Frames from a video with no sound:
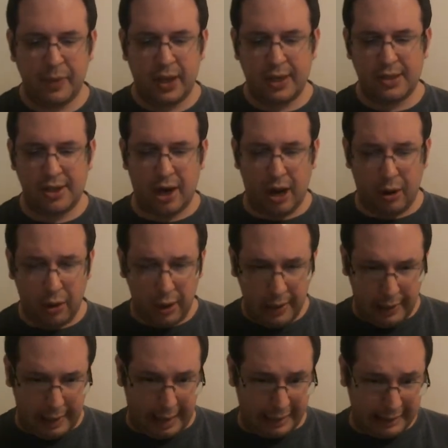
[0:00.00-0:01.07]
So
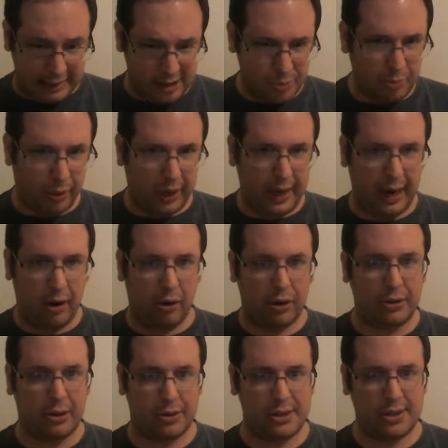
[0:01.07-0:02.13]
at this point,
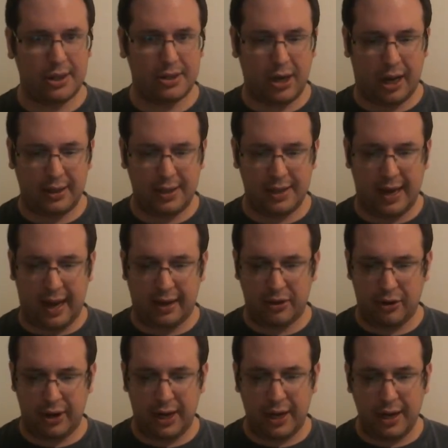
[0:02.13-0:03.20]
Harold goes to talk to
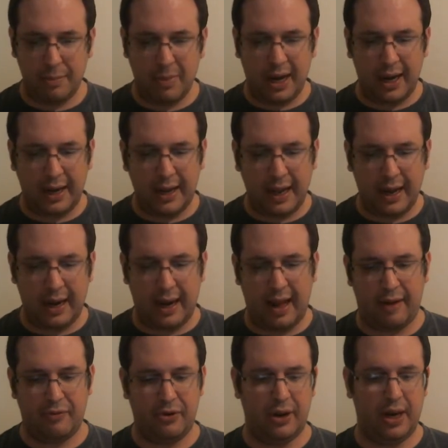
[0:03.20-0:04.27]
Dr. Hindeman again, and
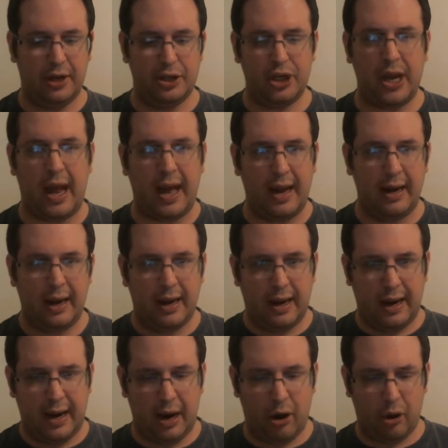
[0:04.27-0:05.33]
after they chat,
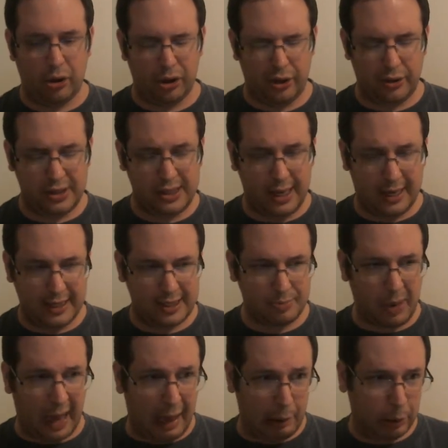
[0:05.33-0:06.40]
Harold learns that his
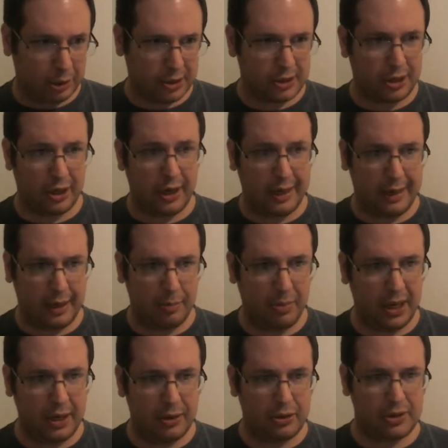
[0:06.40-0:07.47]
powers could indeed be
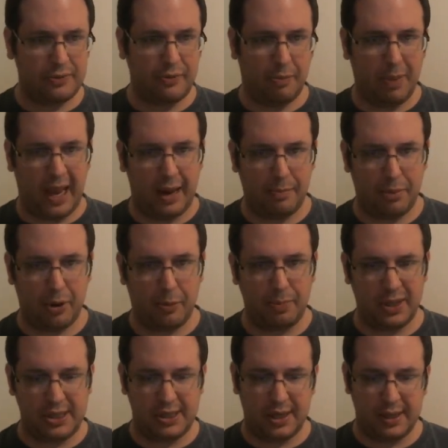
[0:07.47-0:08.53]
used for bad
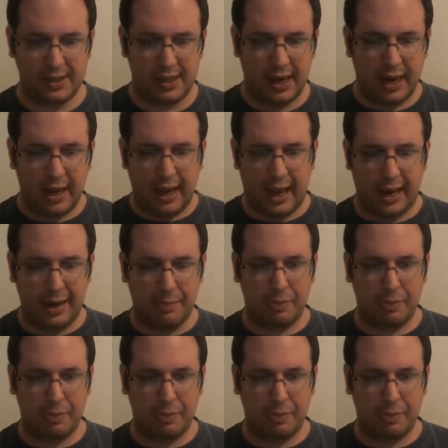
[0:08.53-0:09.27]
purposes, and he